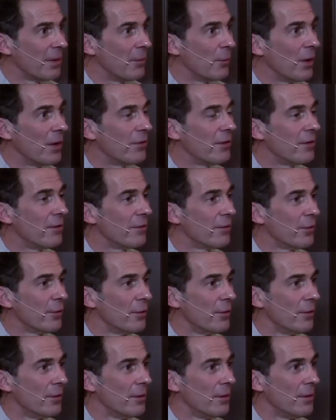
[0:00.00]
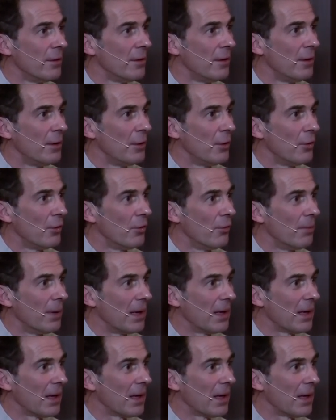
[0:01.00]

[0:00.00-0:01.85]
been waiting for all my